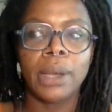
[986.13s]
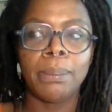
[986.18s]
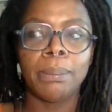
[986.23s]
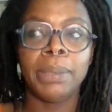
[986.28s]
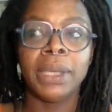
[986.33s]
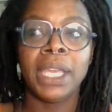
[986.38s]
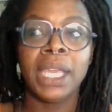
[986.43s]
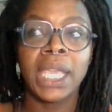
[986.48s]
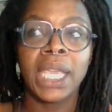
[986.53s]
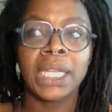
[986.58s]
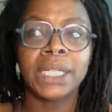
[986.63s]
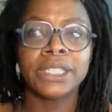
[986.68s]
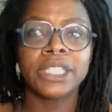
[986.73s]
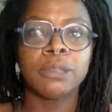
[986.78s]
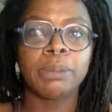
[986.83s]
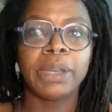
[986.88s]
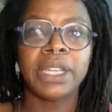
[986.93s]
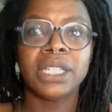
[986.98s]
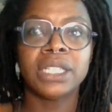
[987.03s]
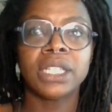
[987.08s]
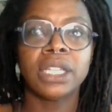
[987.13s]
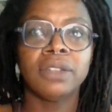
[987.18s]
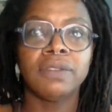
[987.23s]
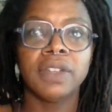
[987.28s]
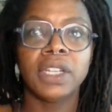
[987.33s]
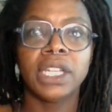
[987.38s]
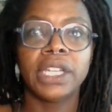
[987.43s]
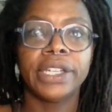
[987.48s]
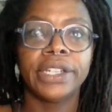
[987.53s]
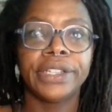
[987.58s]
being in a space of
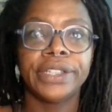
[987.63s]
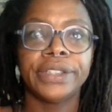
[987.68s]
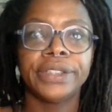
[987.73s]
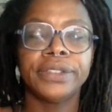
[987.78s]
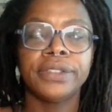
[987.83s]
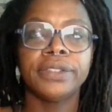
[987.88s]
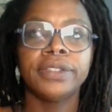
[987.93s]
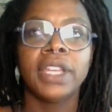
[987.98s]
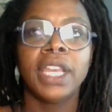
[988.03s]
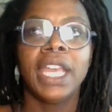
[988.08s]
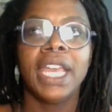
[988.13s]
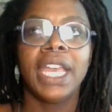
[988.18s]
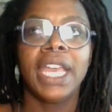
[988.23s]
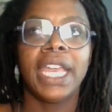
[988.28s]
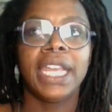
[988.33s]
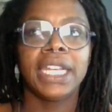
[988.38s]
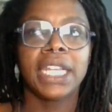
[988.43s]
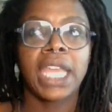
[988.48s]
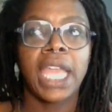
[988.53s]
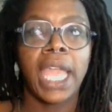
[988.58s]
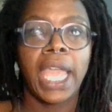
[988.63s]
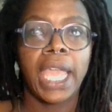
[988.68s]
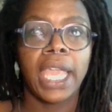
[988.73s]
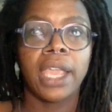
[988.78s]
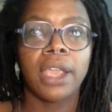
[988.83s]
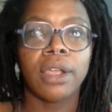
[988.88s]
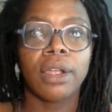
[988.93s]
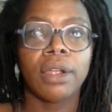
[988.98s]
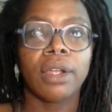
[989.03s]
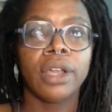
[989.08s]
love and
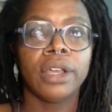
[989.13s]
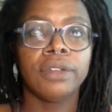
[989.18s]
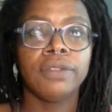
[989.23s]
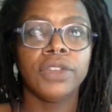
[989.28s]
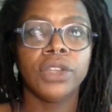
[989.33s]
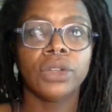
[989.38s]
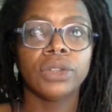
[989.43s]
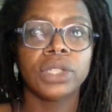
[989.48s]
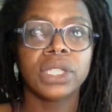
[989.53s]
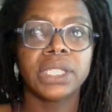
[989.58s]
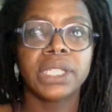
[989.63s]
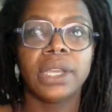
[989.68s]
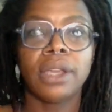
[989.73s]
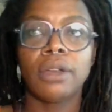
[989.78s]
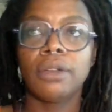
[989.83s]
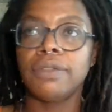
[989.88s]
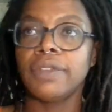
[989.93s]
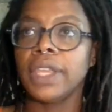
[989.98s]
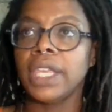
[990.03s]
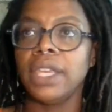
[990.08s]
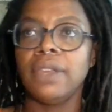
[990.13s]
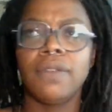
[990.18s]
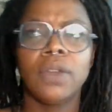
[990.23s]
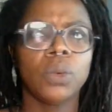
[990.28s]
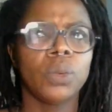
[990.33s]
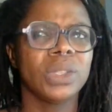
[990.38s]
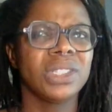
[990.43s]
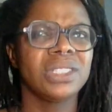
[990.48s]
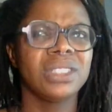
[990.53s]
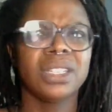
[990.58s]
care of yourself.
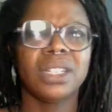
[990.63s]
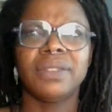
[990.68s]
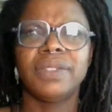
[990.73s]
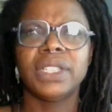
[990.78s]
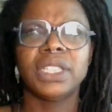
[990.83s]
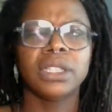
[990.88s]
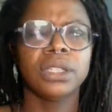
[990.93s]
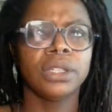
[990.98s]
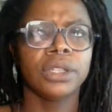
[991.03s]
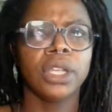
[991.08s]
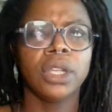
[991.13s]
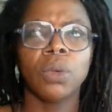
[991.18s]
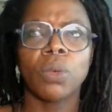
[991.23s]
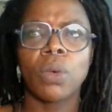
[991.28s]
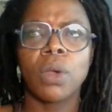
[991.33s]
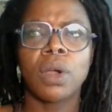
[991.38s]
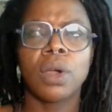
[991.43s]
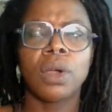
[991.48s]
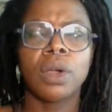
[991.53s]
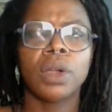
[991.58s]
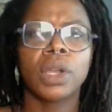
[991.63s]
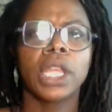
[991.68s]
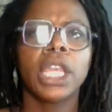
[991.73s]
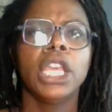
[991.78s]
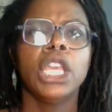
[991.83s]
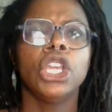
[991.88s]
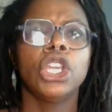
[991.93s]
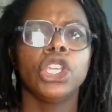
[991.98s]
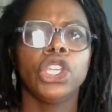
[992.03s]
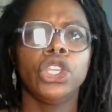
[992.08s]
Even when stuff is looking wrong,
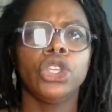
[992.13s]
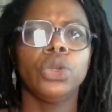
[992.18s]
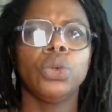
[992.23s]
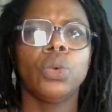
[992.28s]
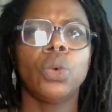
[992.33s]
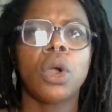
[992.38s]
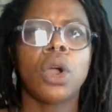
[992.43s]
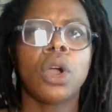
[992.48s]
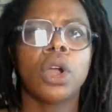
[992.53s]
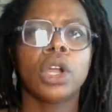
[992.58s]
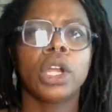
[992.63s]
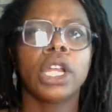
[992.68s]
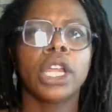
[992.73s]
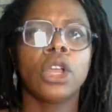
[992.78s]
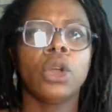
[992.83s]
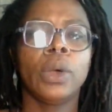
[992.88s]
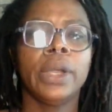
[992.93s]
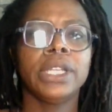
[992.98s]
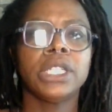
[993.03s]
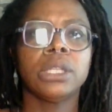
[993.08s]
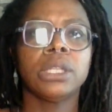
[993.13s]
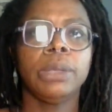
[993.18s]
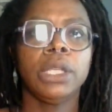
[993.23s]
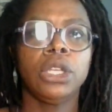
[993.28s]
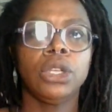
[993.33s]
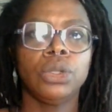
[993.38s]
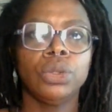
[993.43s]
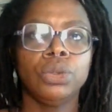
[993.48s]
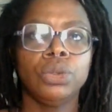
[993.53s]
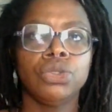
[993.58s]
you are going to
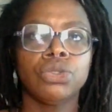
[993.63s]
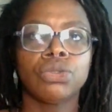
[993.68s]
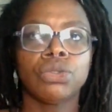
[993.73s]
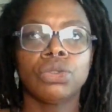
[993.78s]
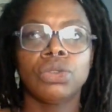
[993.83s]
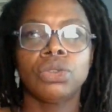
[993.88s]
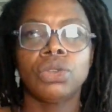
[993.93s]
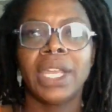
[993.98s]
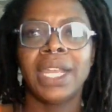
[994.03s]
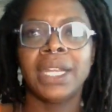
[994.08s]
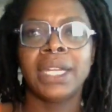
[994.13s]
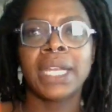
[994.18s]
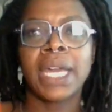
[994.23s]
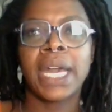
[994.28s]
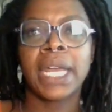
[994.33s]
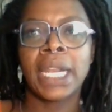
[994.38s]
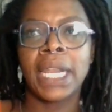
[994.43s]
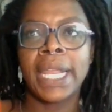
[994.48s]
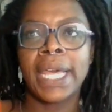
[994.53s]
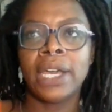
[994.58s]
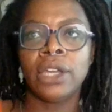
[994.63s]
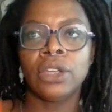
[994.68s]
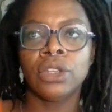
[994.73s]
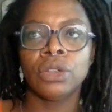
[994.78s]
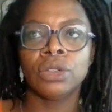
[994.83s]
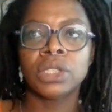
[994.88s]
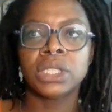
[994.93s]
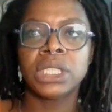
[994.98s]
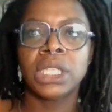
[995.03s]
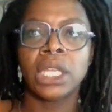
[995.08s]
be neutral and not allow
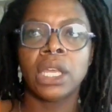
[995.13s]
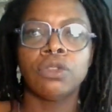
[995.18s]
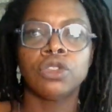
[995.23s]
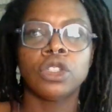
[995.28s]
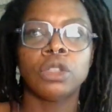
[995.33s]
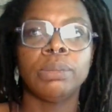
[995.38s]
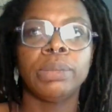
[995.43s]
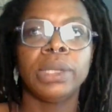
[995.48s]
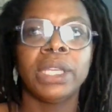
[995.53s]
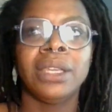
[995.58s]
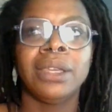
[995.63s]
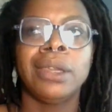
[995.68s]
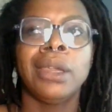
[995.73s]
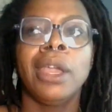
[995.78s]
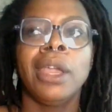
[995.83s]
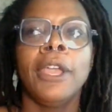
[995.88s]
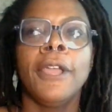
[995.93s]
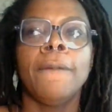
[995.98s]
yourself to be